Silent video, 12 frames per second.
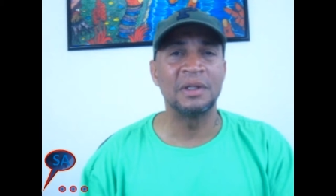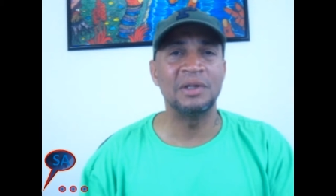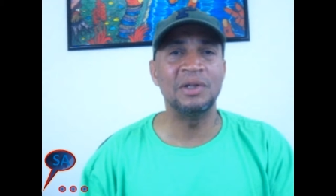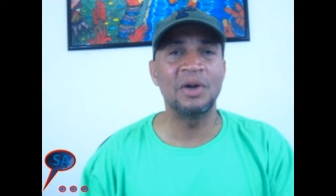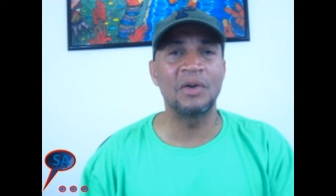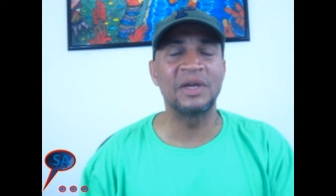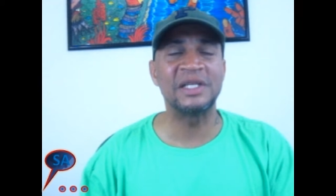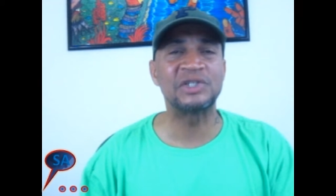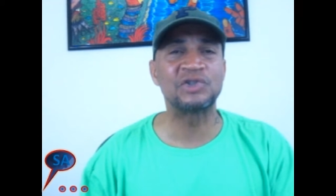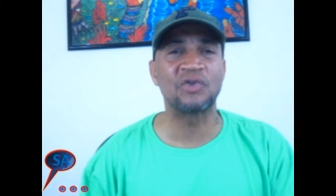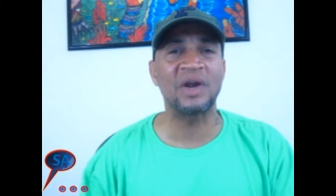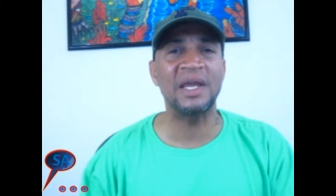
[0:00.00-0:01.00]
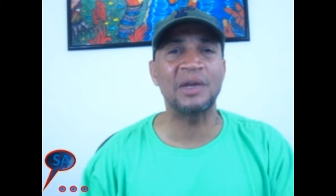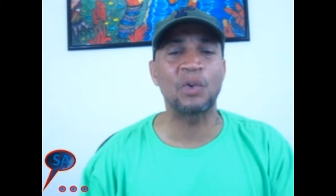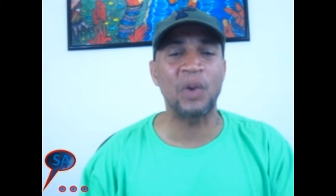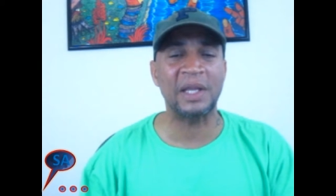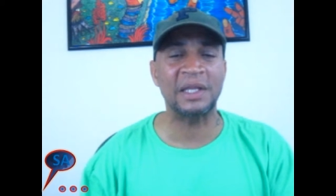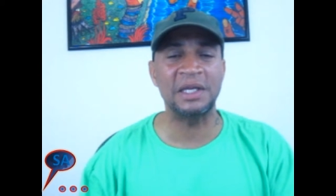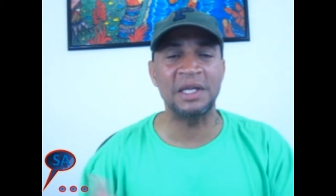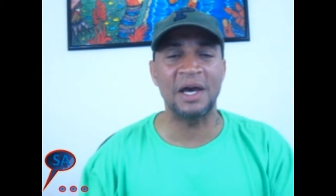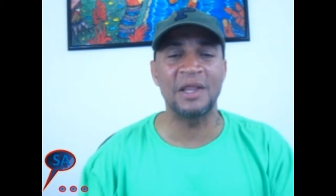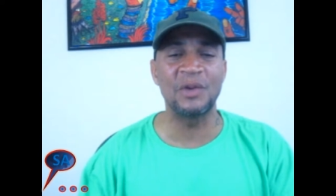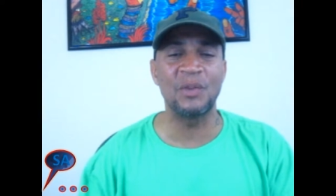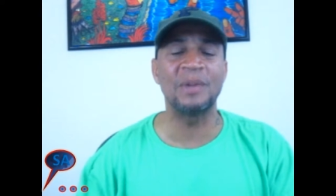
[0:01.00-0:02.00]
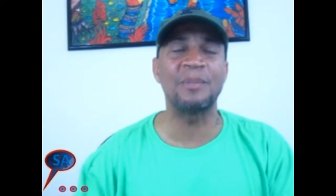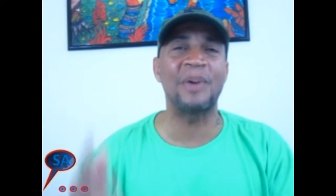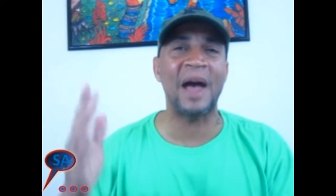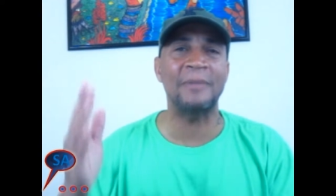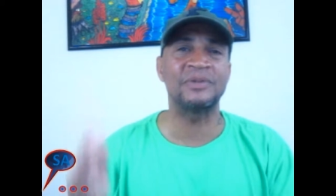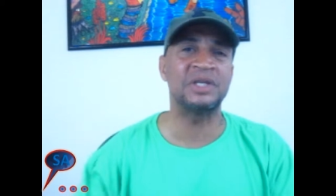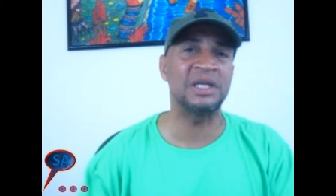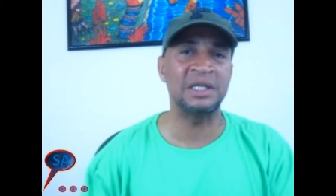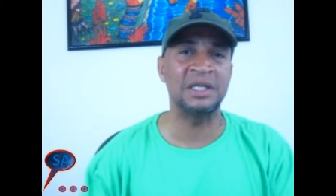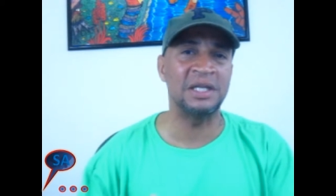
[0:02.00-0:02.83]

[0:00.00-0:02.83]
you know, gets drained quickly, the other one pops in,